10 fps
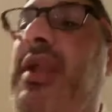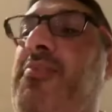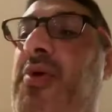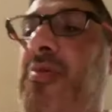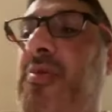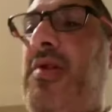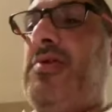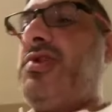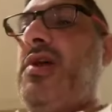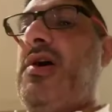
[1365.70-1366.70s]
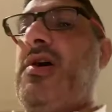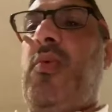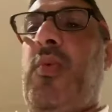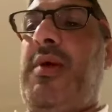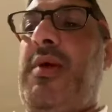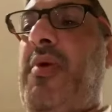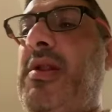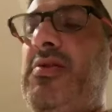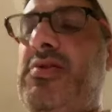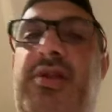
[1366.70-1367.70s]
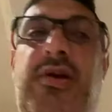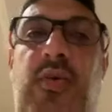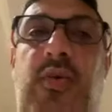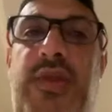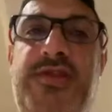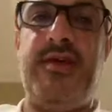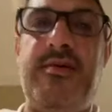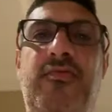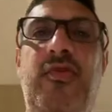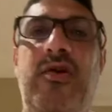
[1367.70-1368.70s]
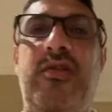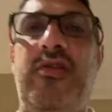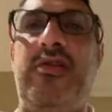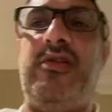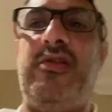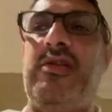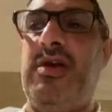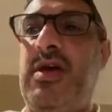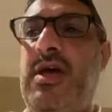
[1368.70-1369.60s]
and it probably looks like a winter rather